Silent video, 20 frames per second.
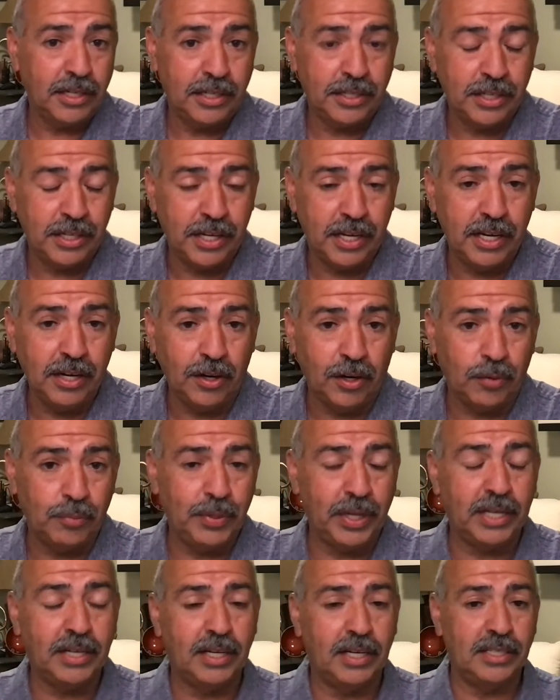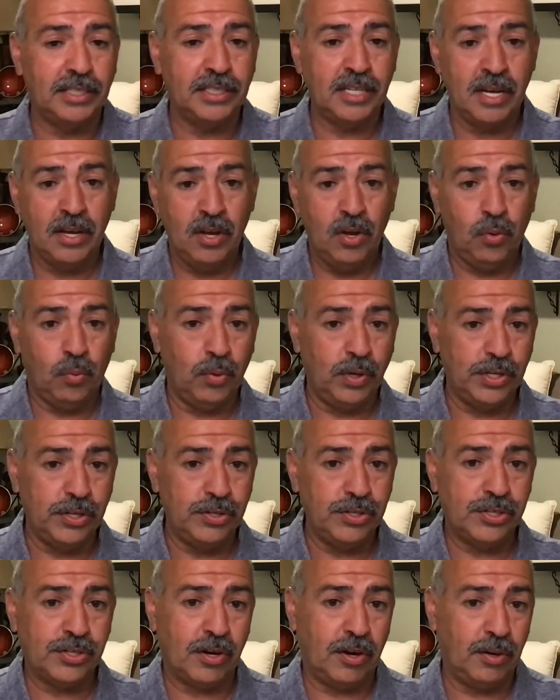in the year, because when
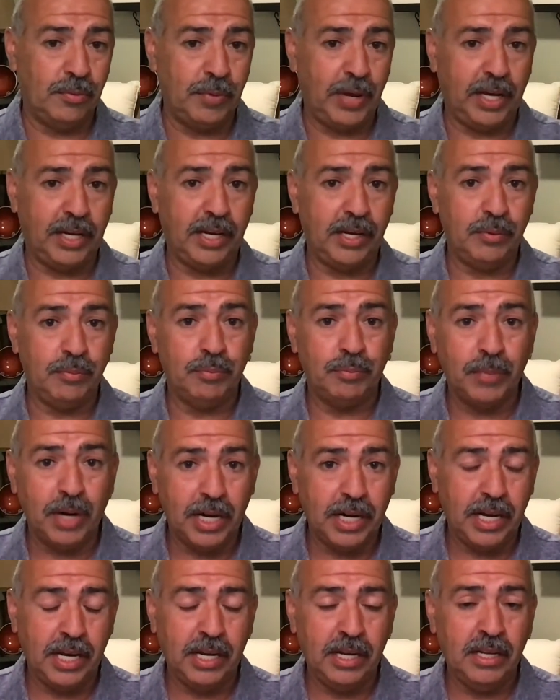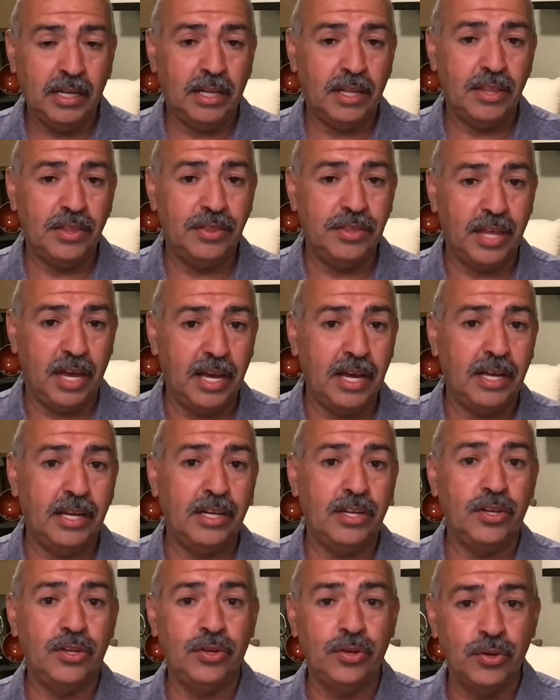you start making money,
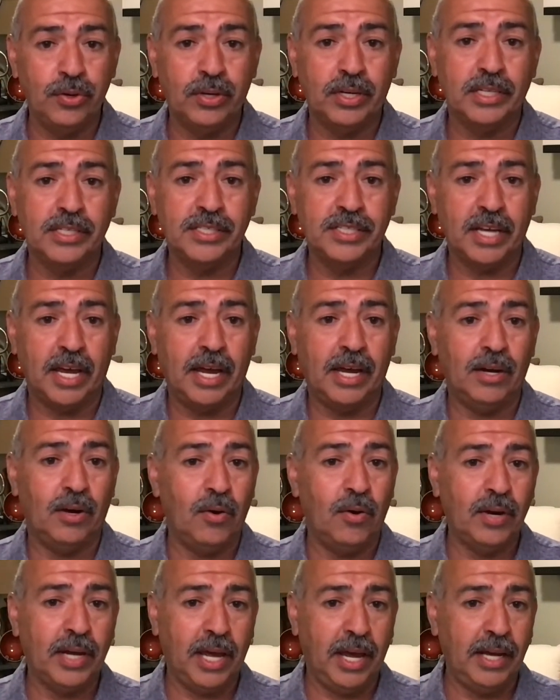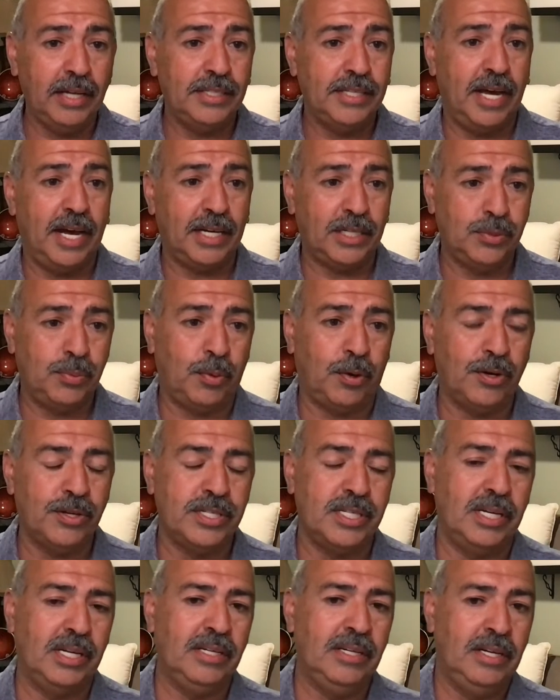then you can say, okay, tax
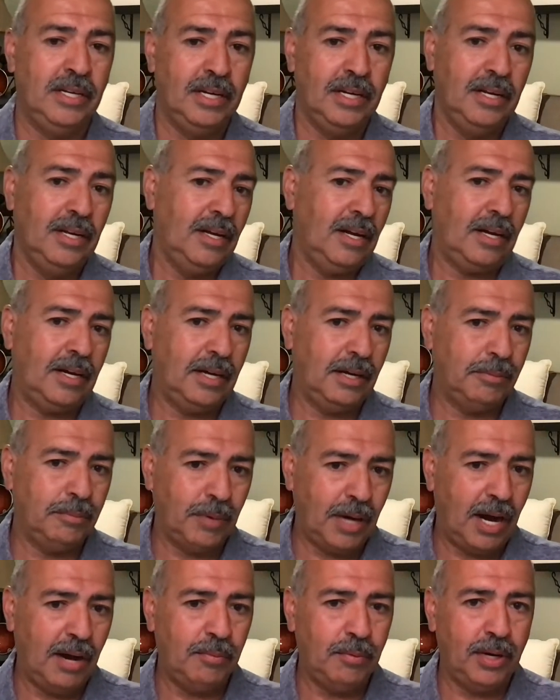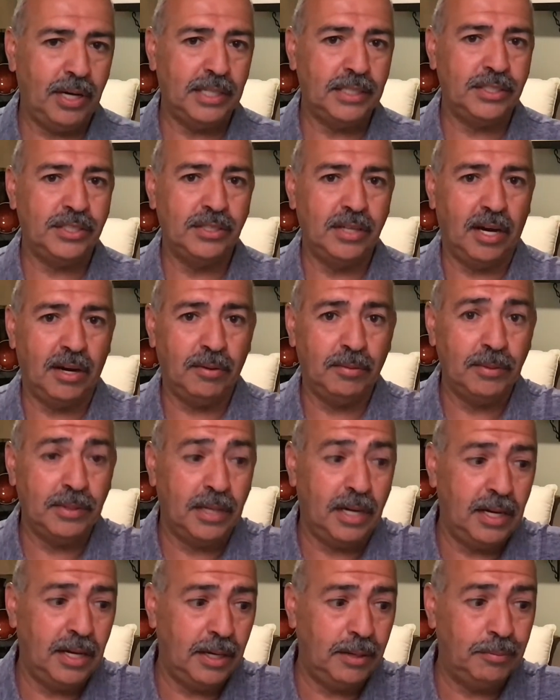person, I want
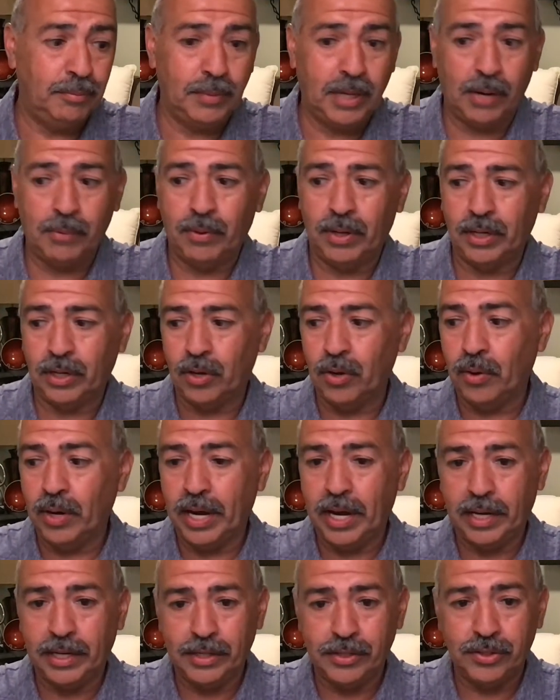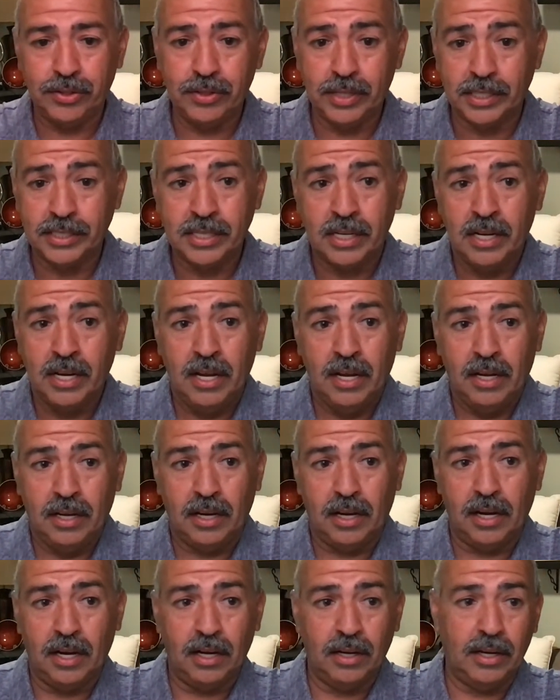to go ahead and do this,
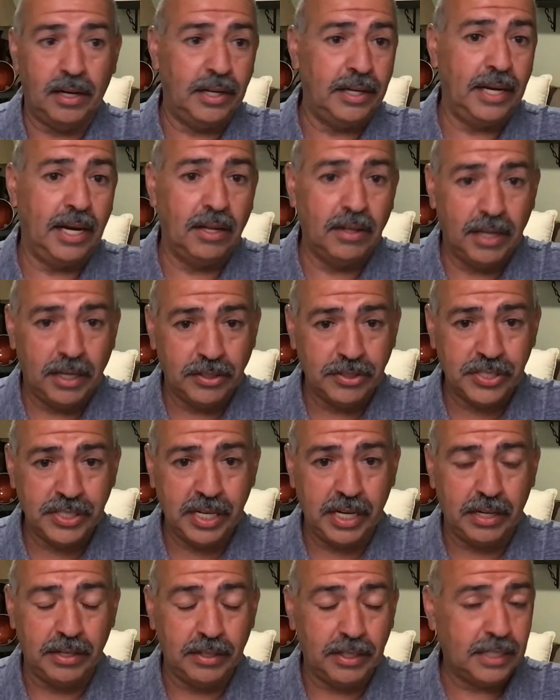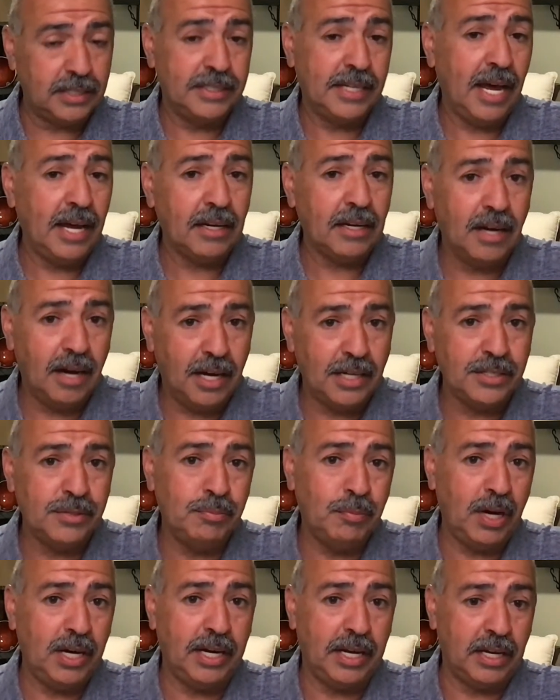an LLC, because that costs
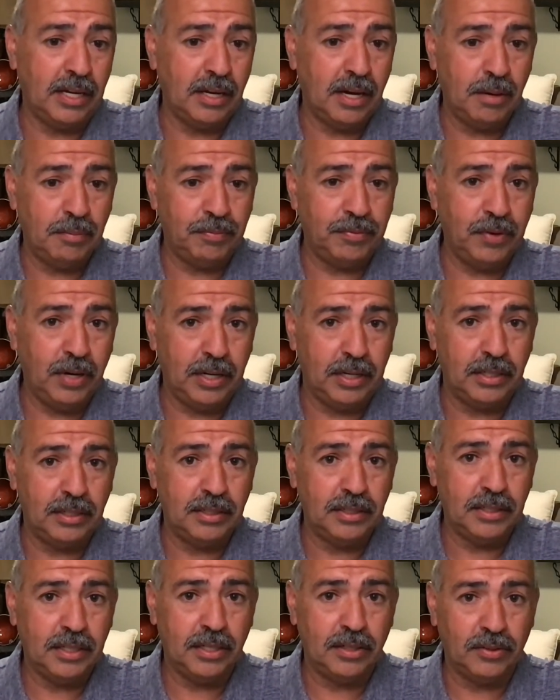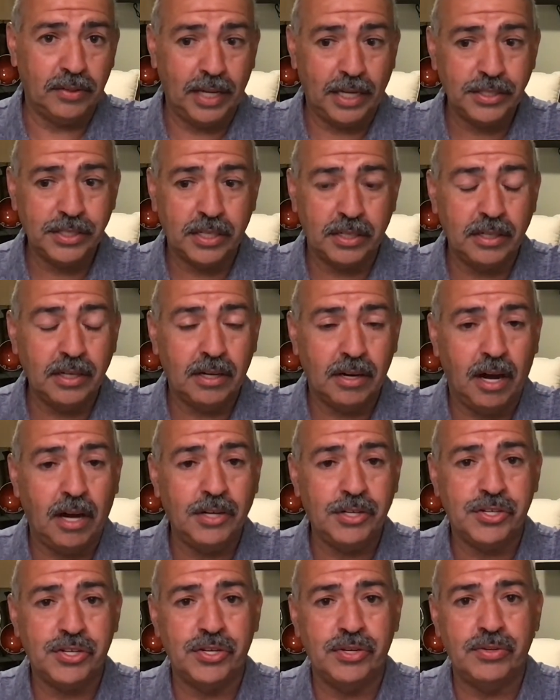money up front. That's going to
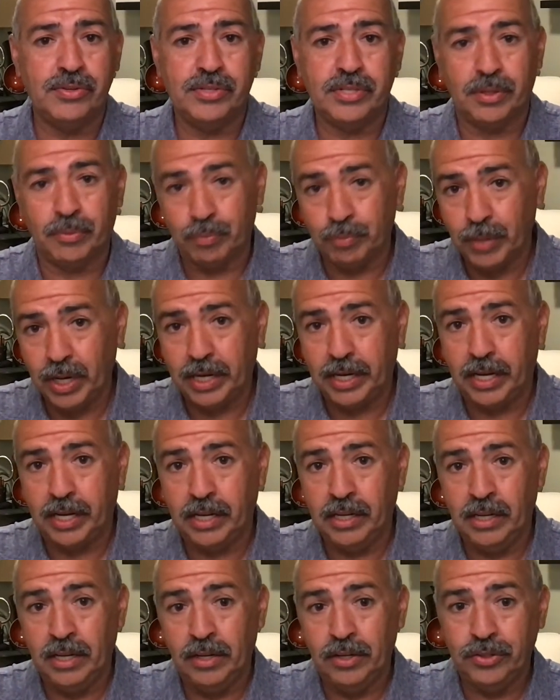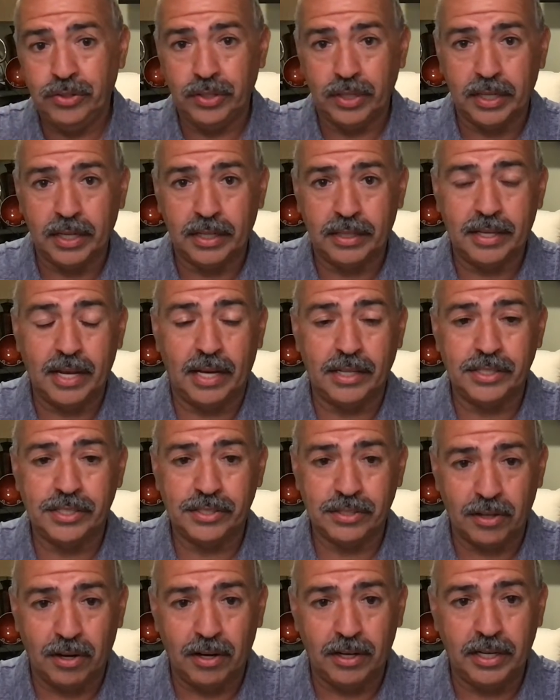cost you some money to get that
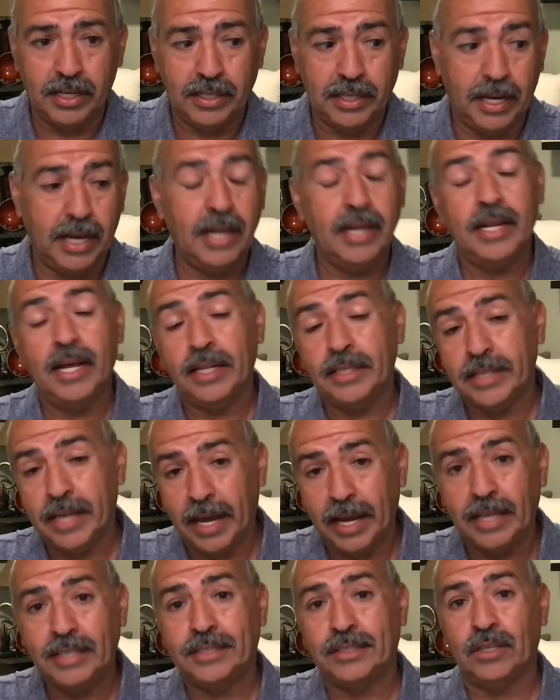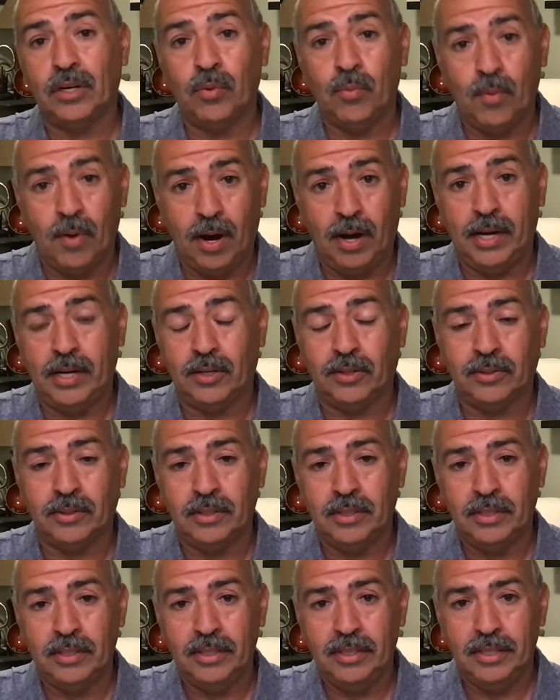started, and that takes a while.
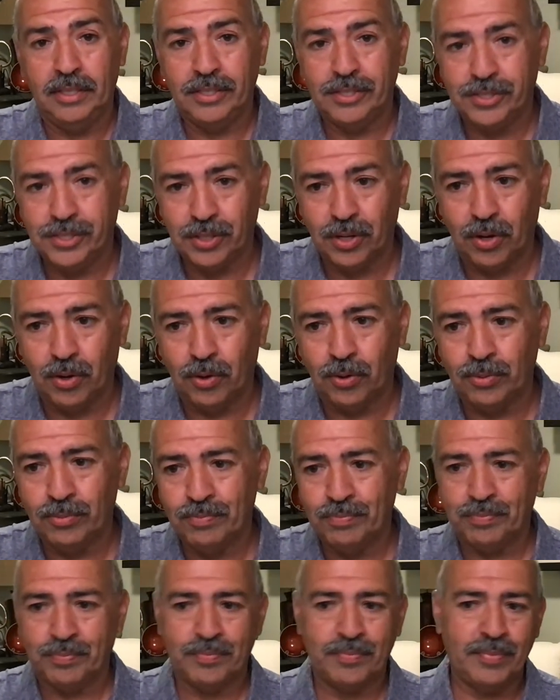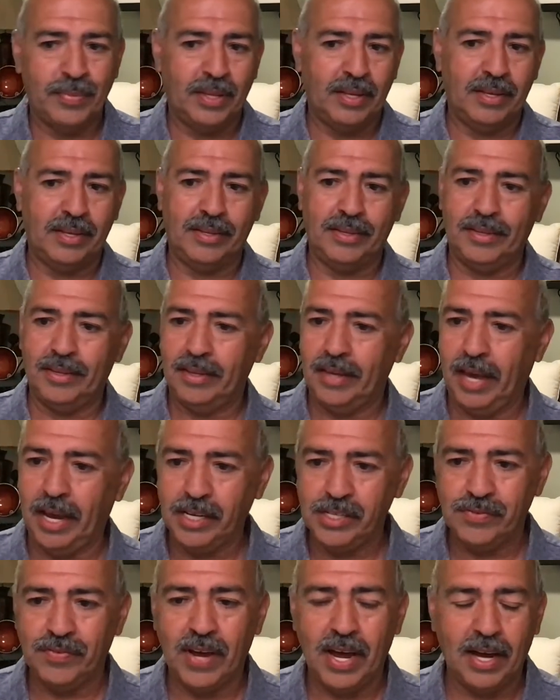So
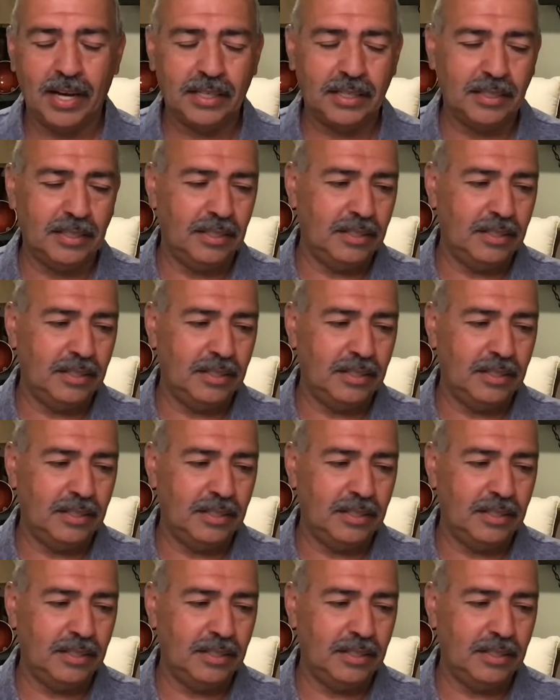HVAC,